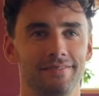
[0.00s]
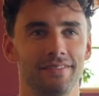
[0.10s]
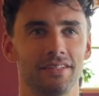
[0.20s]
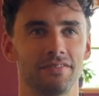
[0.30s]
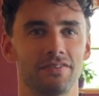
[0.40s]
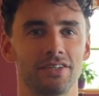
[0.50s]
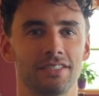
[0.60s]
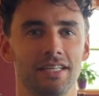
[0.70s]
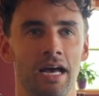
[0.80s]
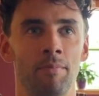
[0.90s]
the
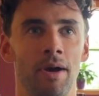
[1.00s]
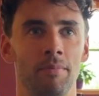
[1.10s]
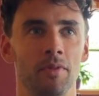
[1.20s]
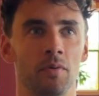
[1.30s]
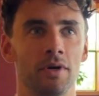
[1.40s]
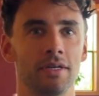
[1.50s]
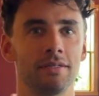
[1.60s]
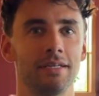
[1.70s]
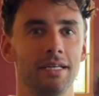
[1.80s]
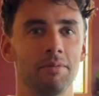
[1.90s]
first time, I'm the one
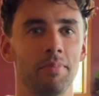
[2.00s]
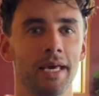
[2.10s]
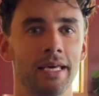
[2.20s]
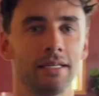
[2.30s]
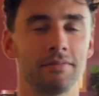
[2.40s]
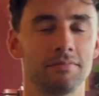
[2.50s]
in pain.